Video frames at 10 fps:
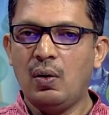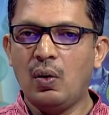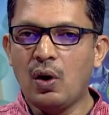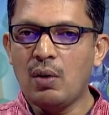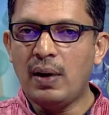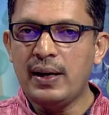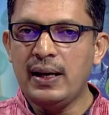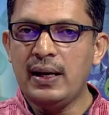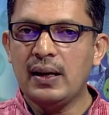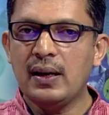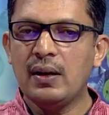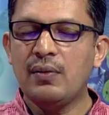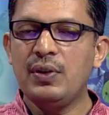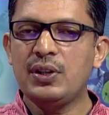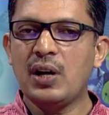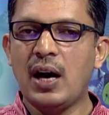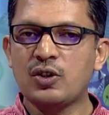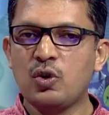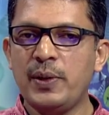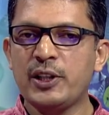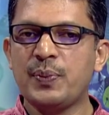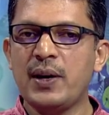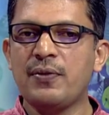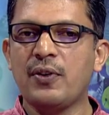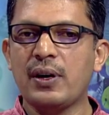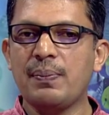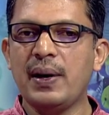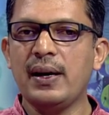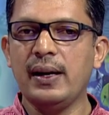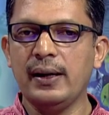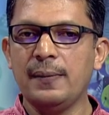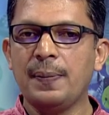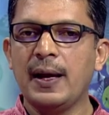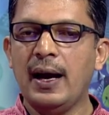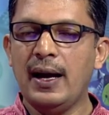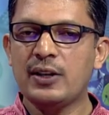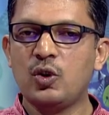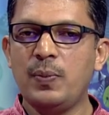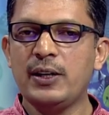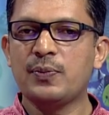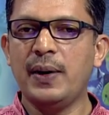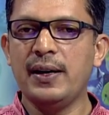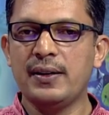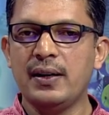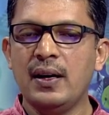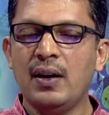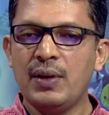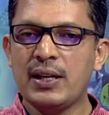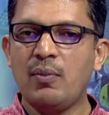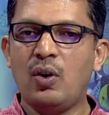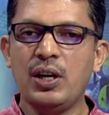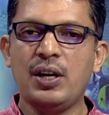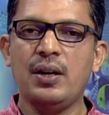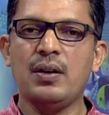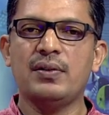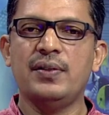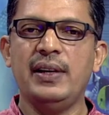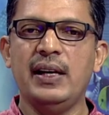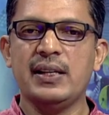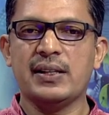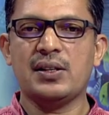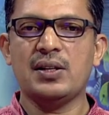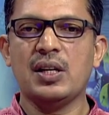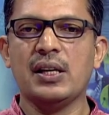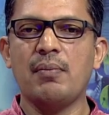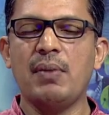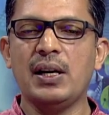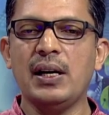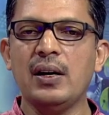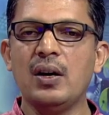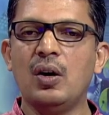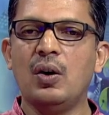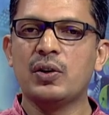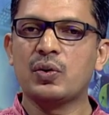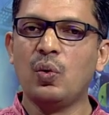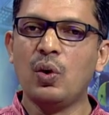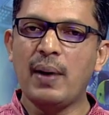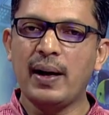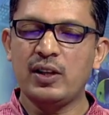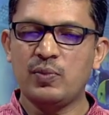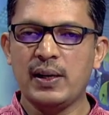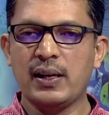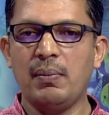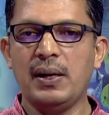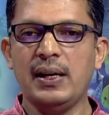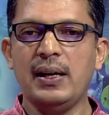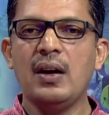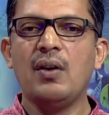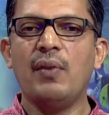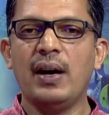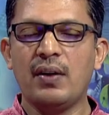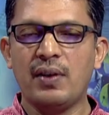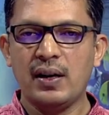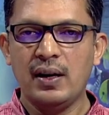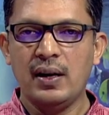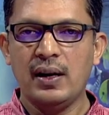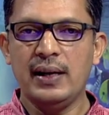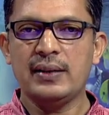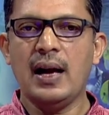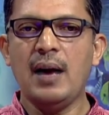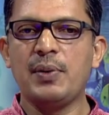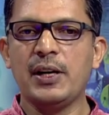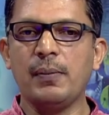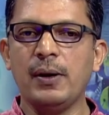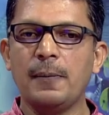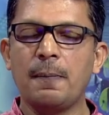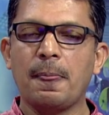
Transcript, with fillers: All money which has to be spent for repairing has to be spent with a monitoring of the village extension committee or school management committee wherever is applicable.